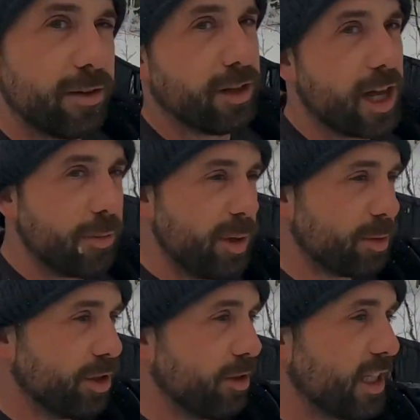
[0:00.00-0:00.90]
if a lot of
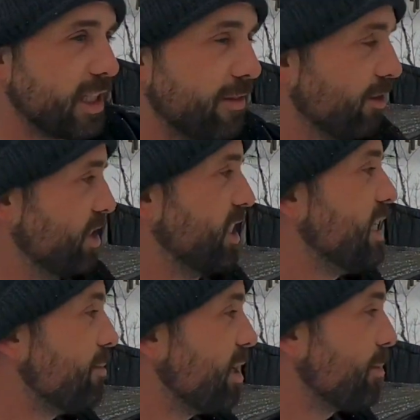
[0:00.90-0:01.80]
people do this. I've never
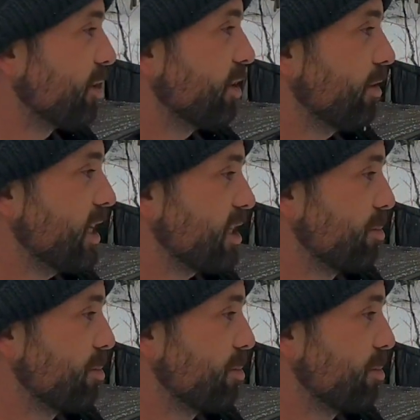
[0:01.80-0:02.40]
seen people do this,